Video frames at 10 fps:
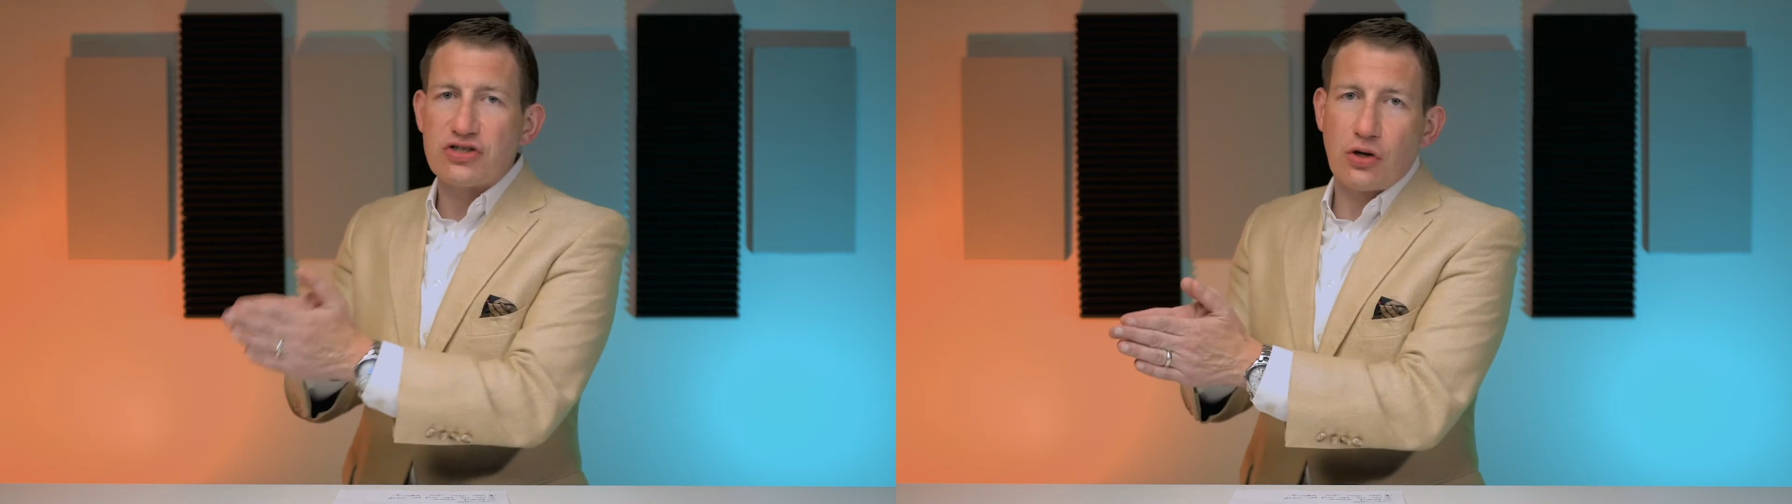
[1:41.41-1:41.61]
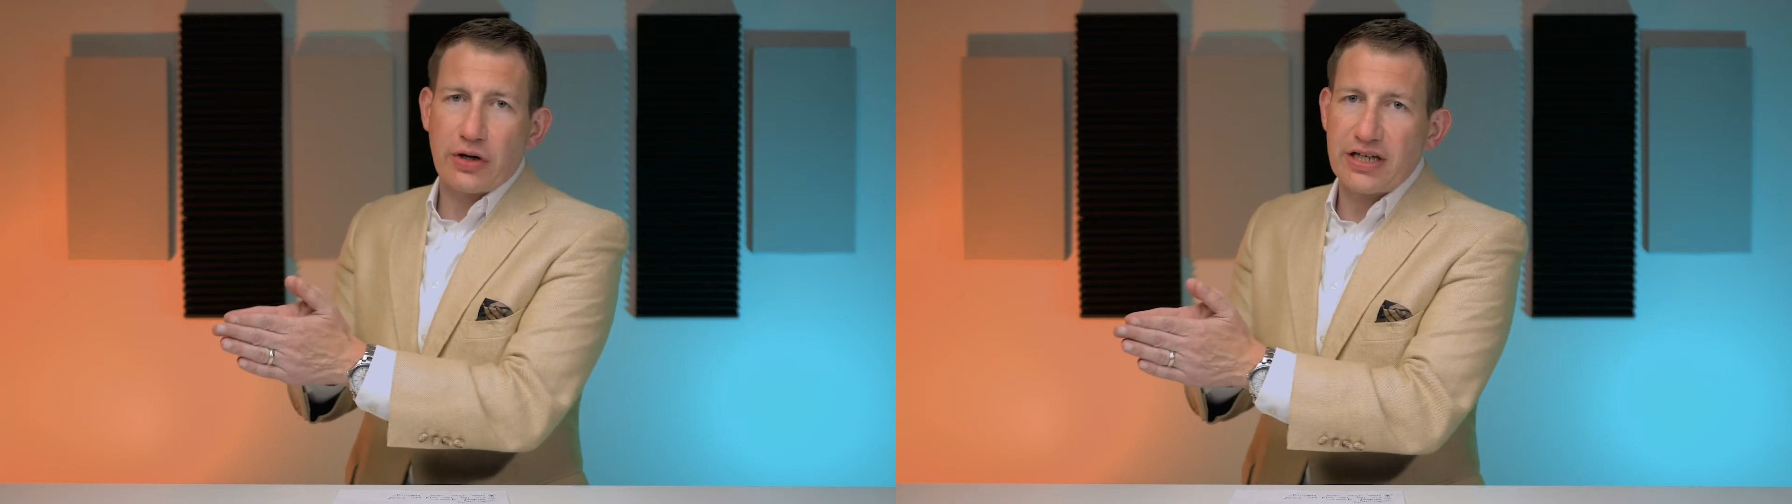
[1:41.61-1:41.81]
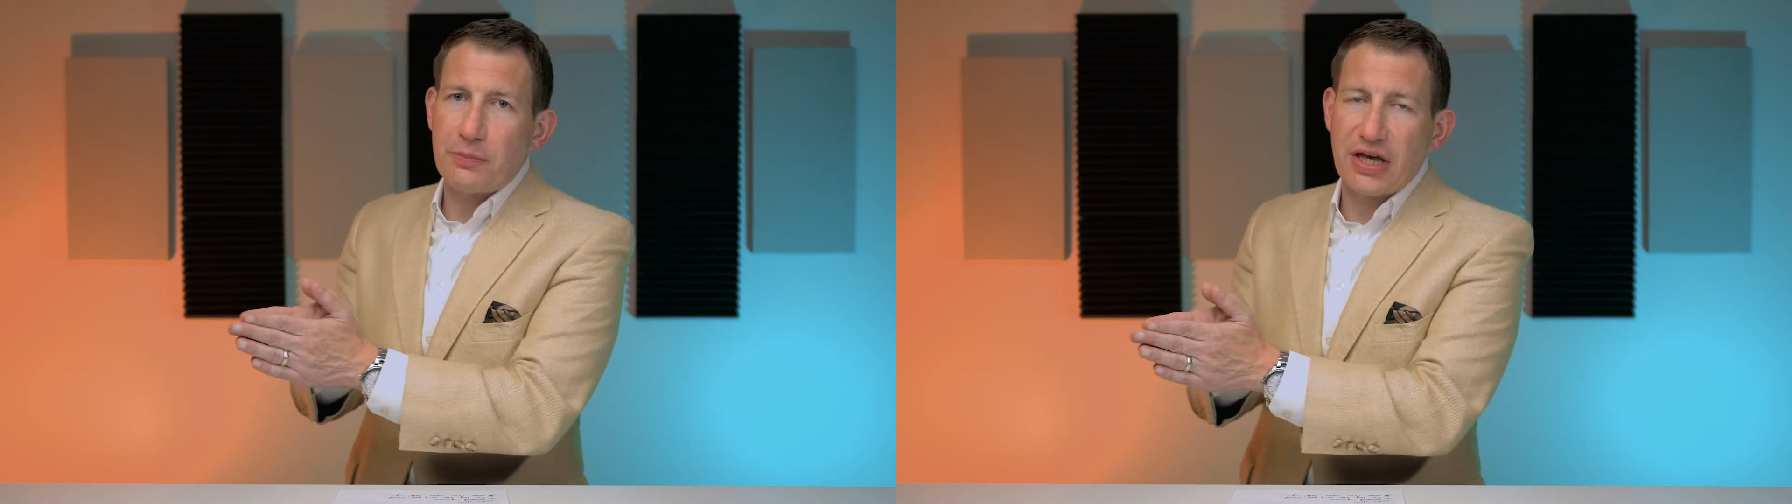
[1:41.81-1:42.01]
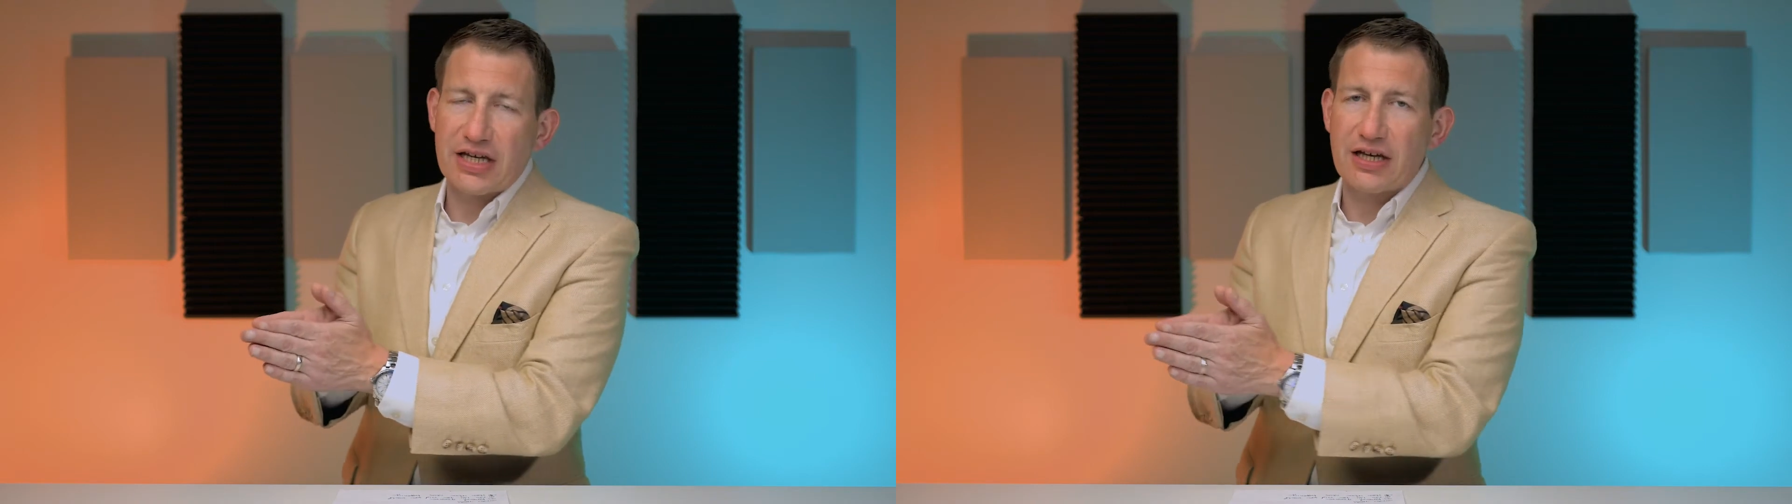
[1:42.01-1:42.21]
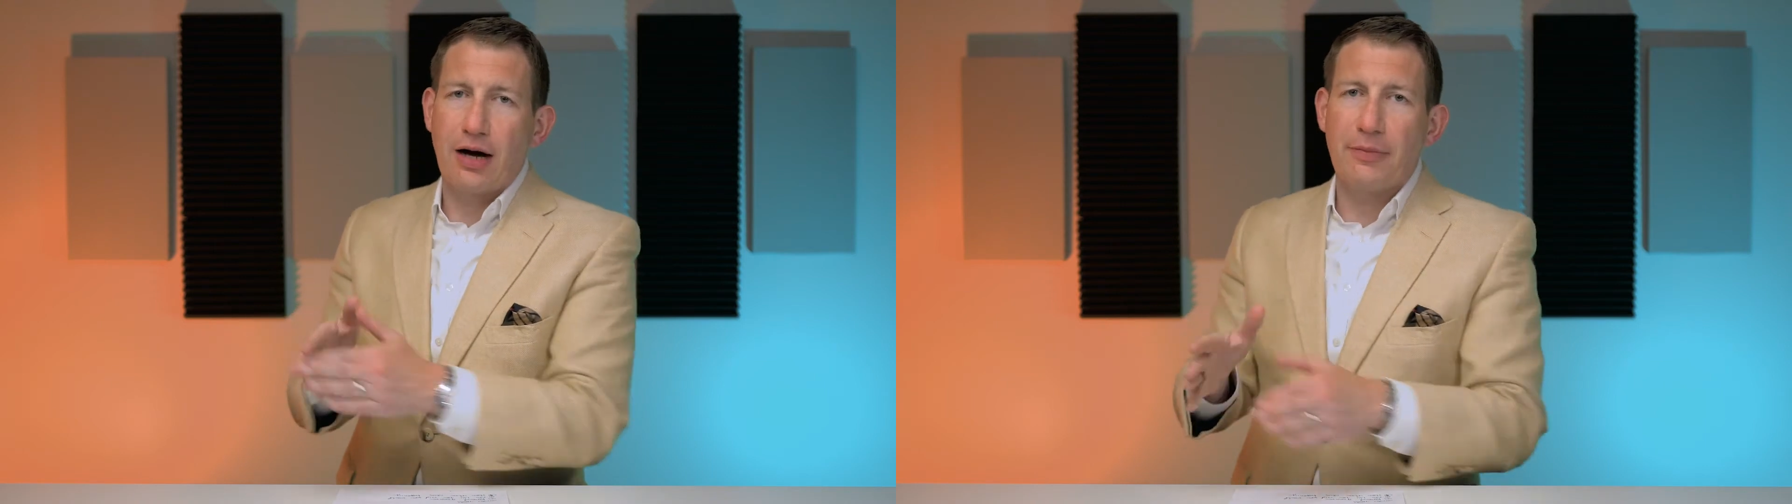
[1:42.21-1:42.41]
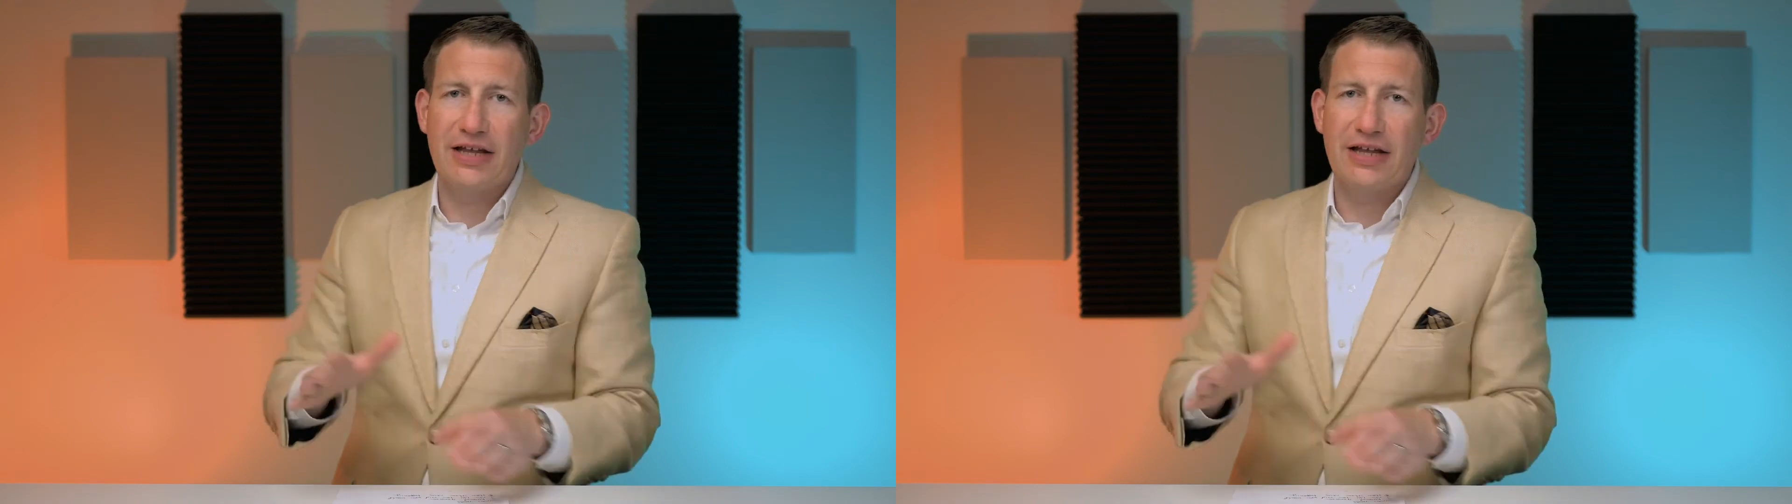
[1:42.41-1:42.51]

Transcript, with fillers: is starting to pick up,